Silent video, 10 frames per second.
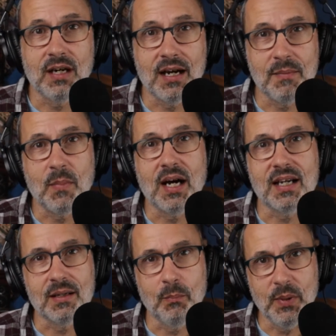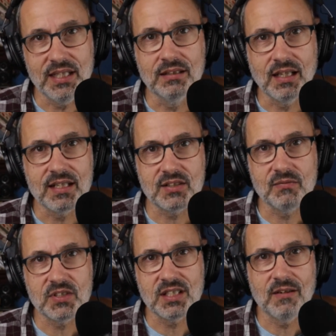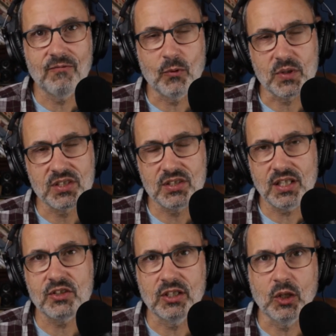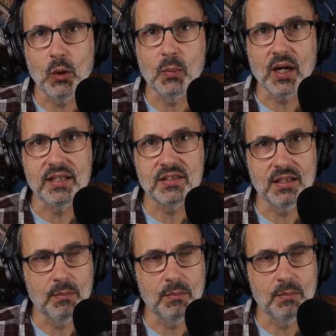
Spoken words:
I'm buying big lots of stuff for such a low price that